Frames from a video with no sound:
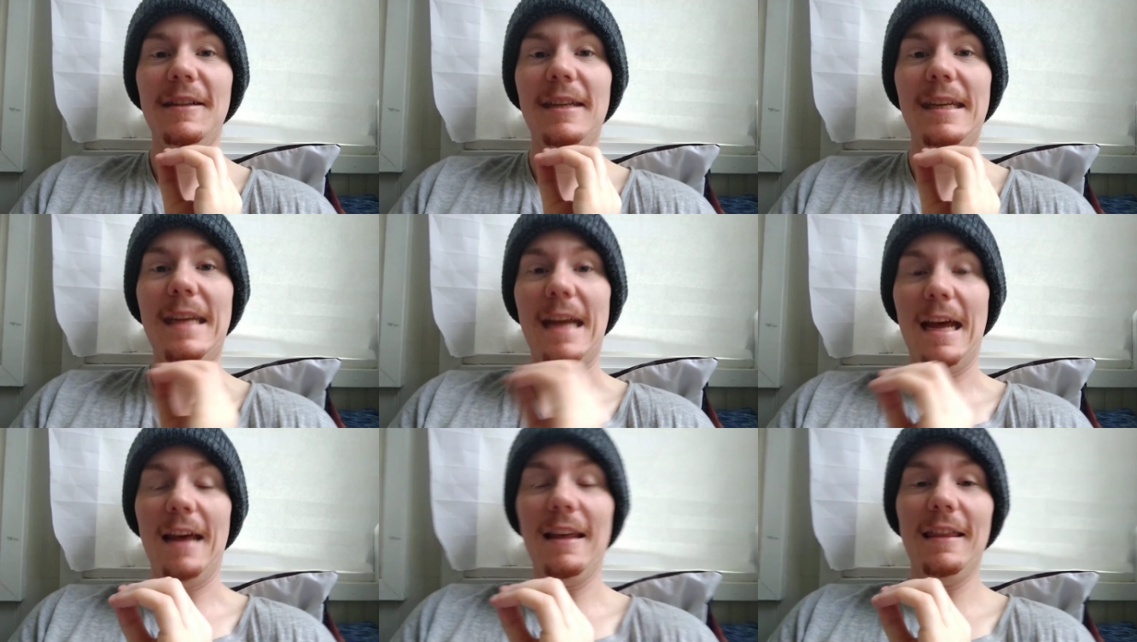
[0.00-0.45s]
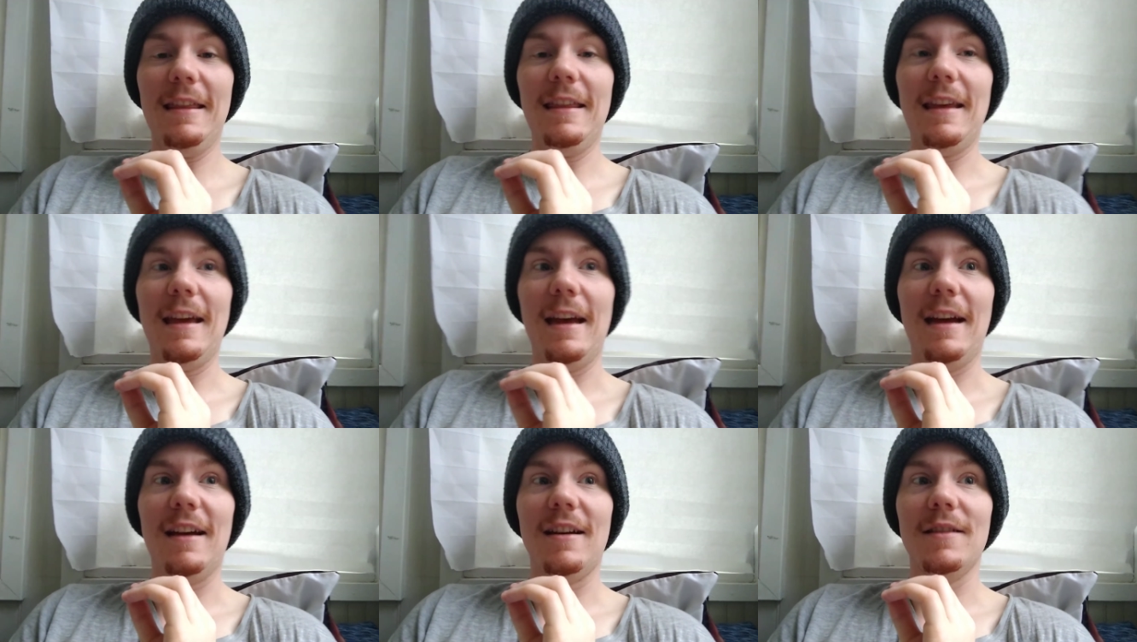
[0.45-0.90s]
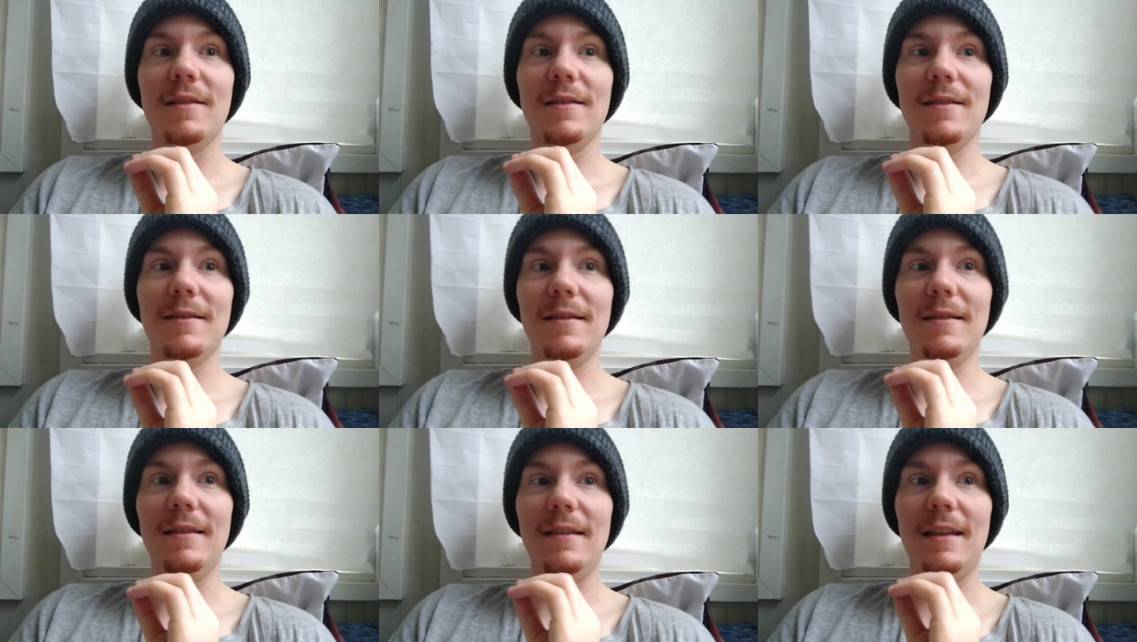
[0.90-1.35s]
death
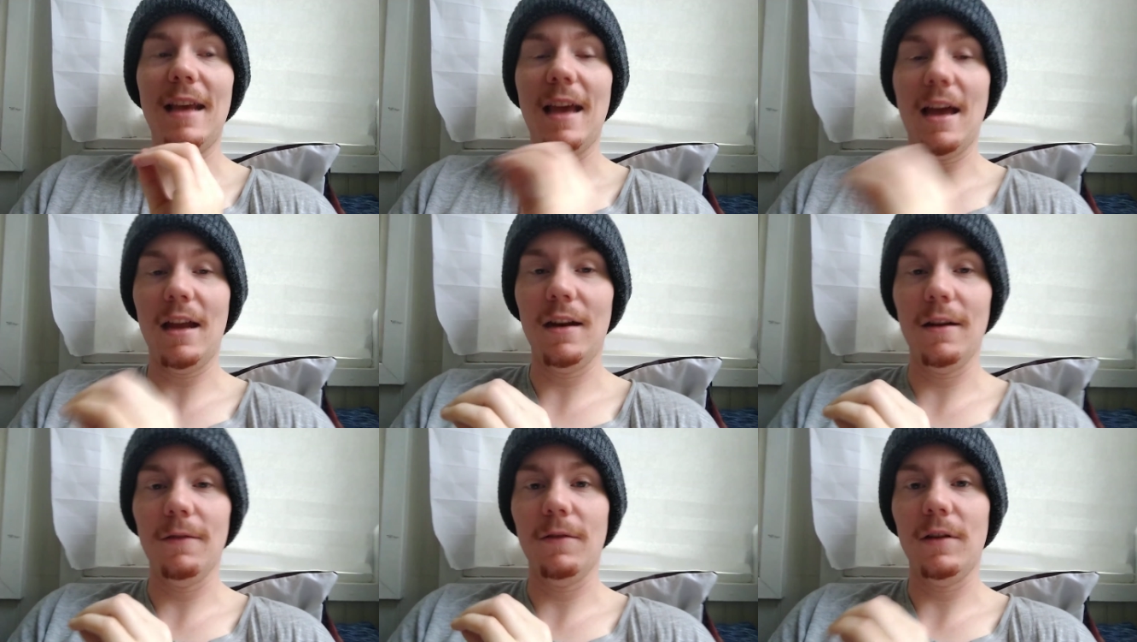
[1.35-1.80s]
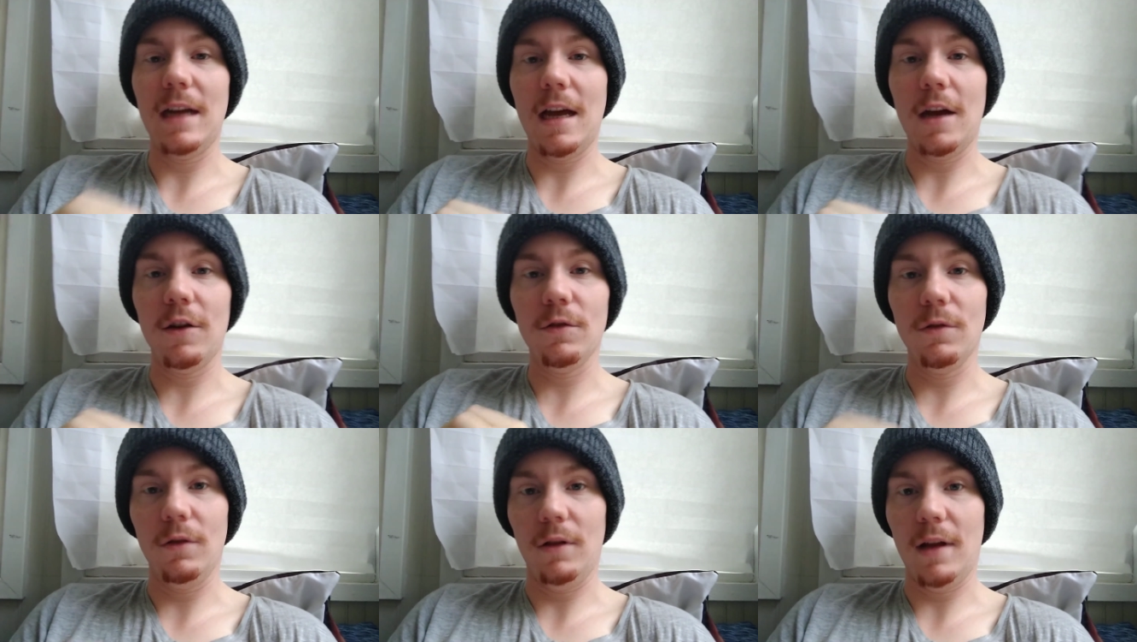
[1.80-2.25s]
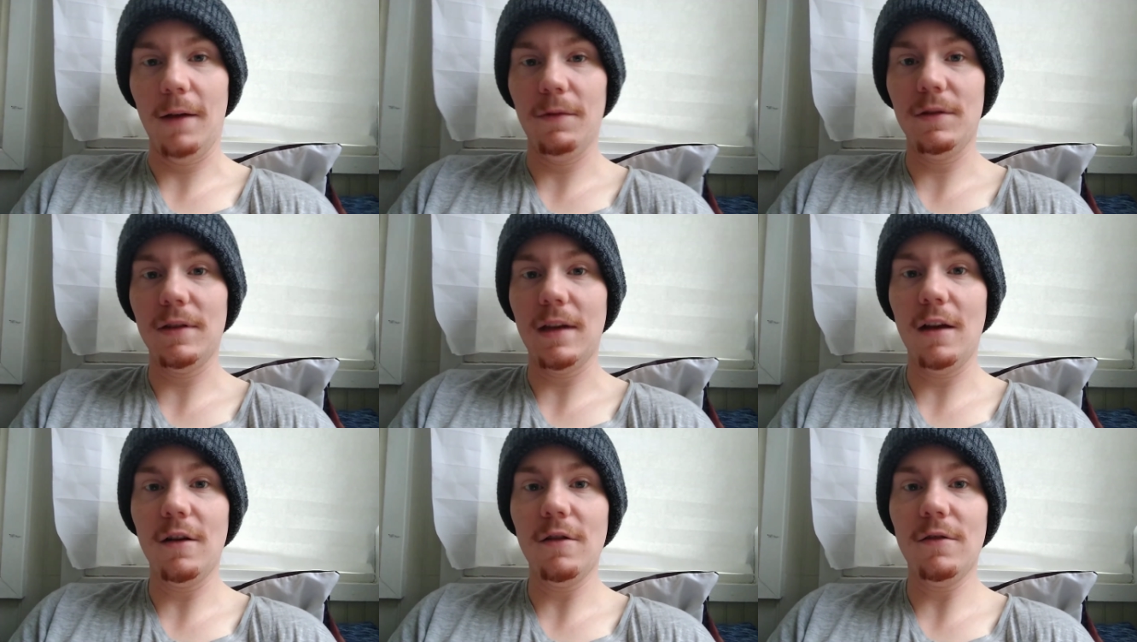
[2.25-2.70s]
as the end of a natural life
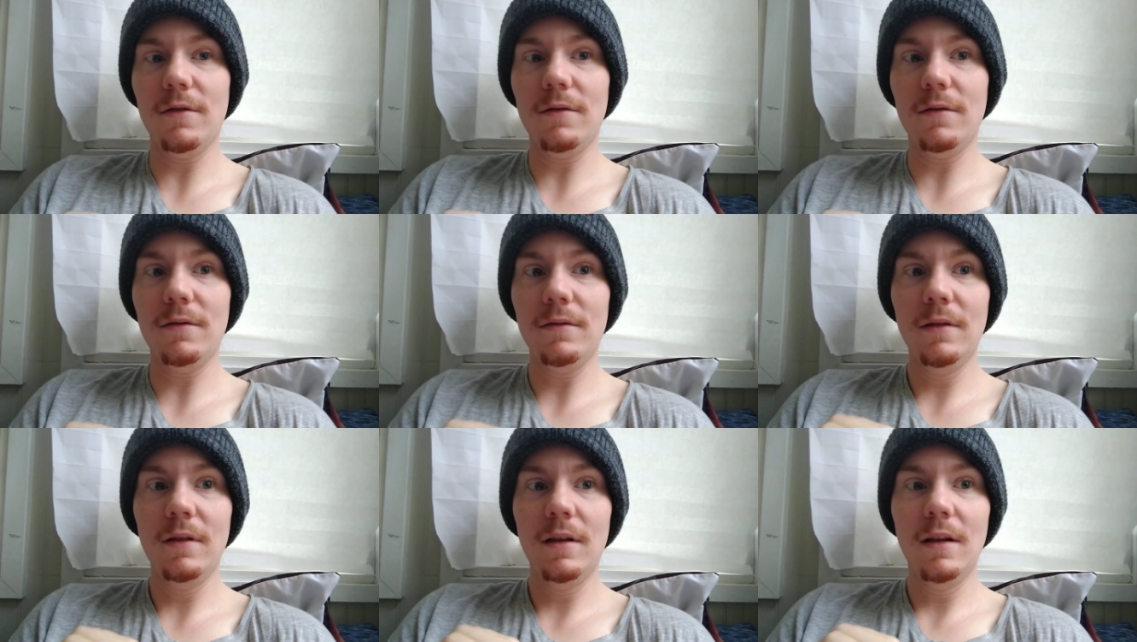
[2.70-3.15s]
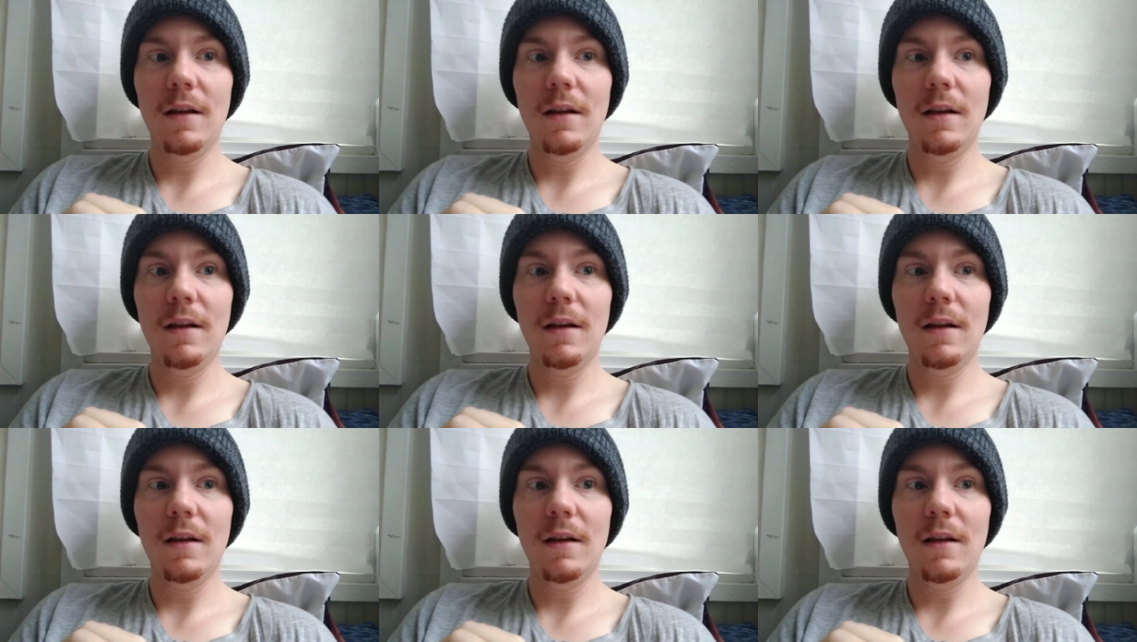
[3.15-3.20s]
cycle.